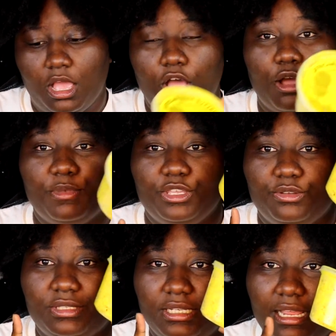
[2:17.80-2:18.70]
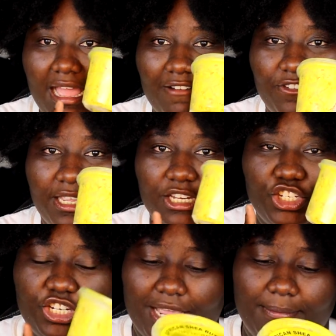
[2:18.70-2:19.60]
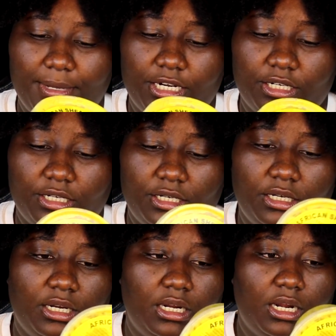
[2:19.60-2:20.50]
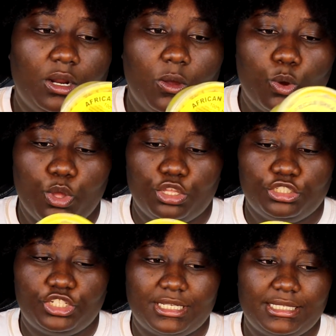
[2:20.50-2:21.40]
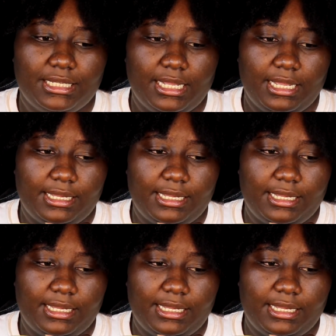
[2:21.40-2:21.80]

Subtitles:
I'll be using the African Shea Butter oil just to